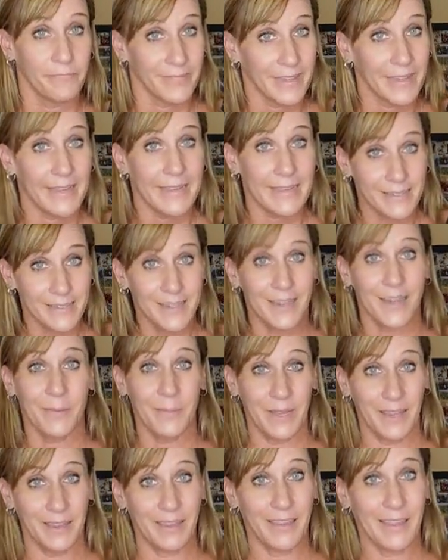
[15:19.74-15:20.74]
it's
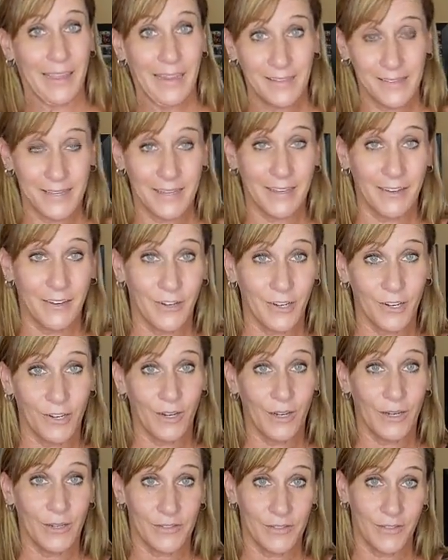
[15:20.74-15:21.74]
coming, it's here,
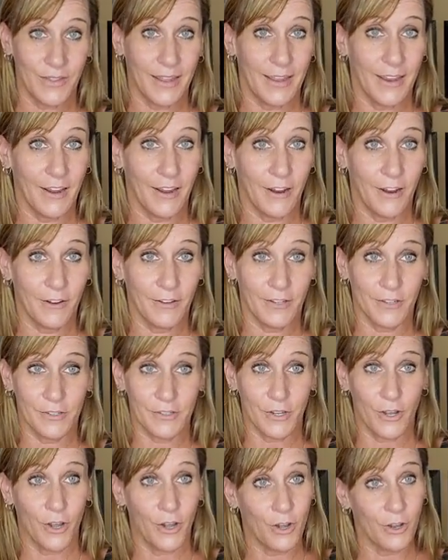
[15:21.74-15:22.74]
it's there, there's
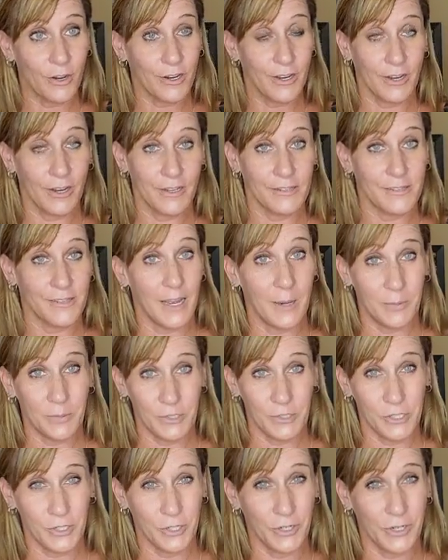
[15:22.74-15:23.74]
all kinds of
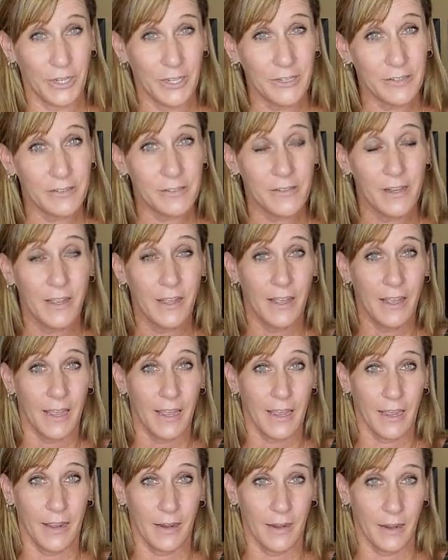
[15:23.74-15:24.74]
opportunities,
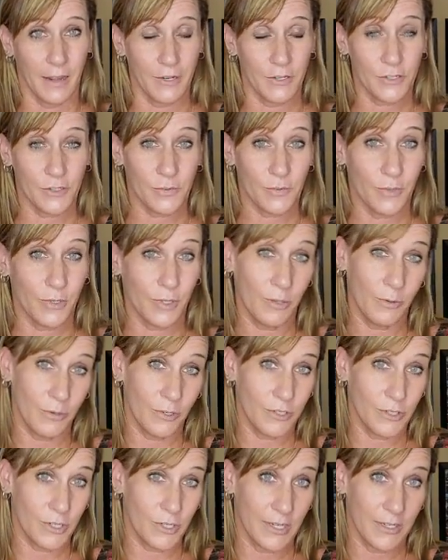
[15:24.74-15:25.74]
and I just really
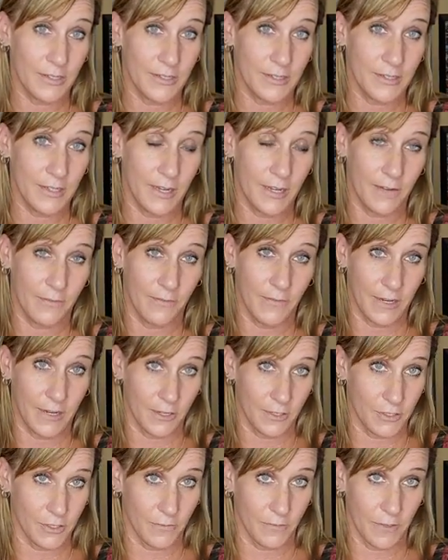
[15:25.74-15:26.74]
want you guys to take
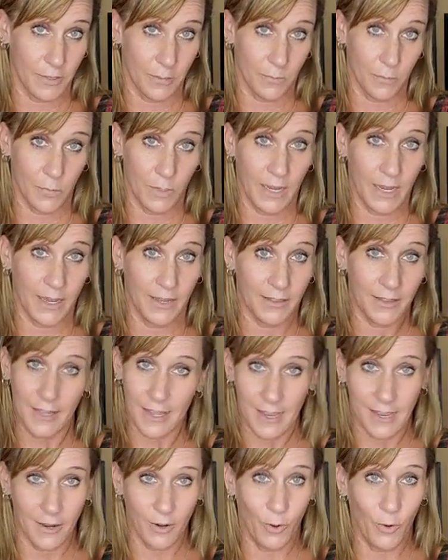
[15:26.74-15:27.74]
advantage of them. We had
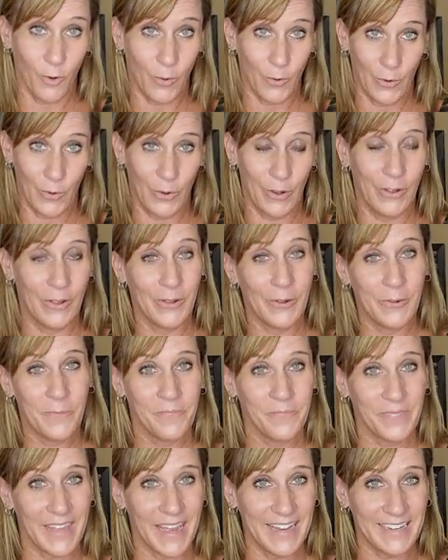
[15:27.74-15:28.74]
that whole,
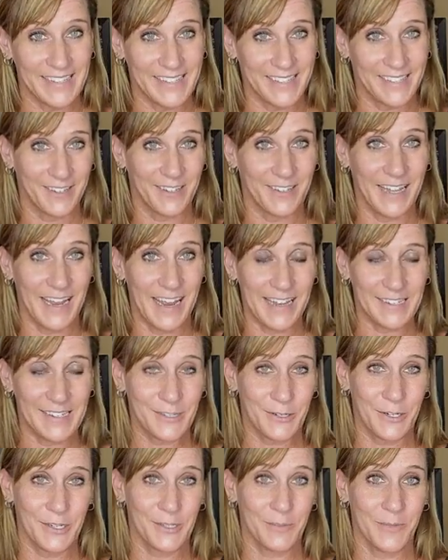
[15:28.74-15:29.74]
last
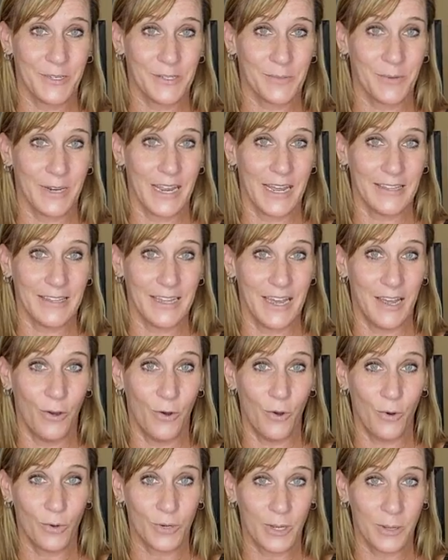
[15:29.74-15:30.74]
Christmas, we had that
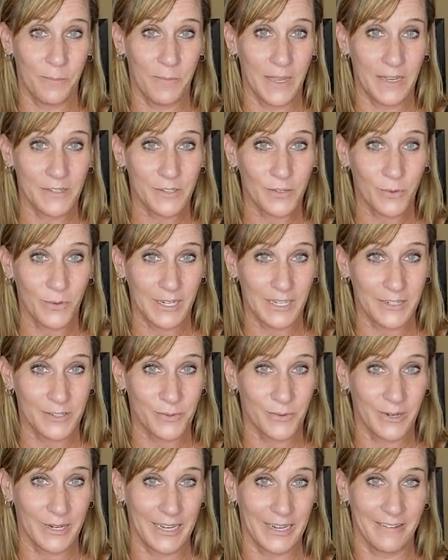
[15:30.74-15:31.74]
whole Commit
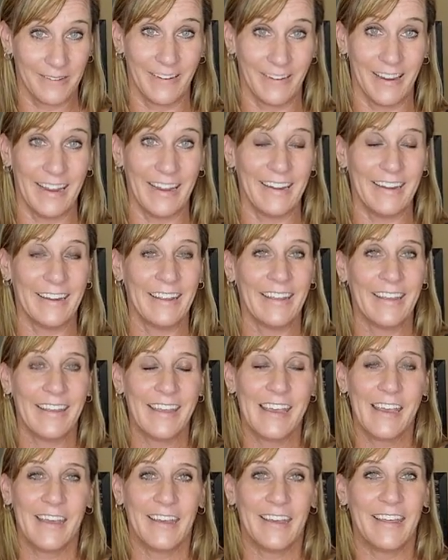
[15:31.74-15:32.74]
2020, right?
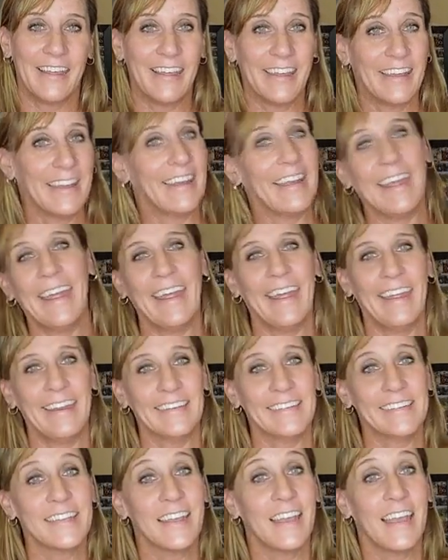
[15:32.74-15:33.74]
And
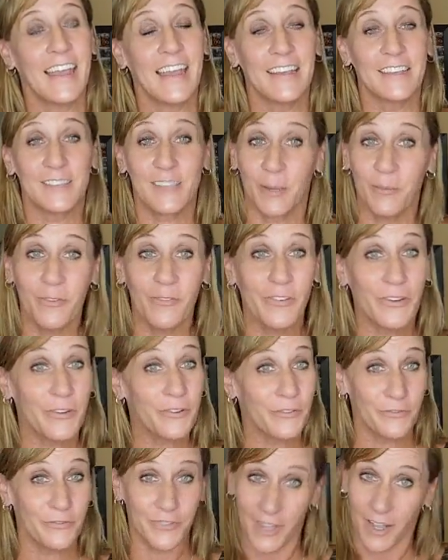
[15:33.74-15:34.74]
some of you
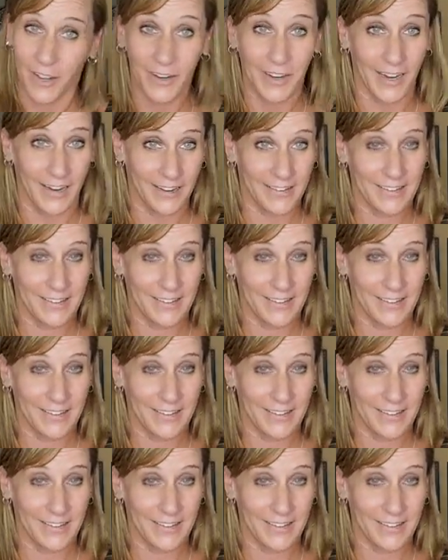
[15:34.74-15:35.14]
have done it.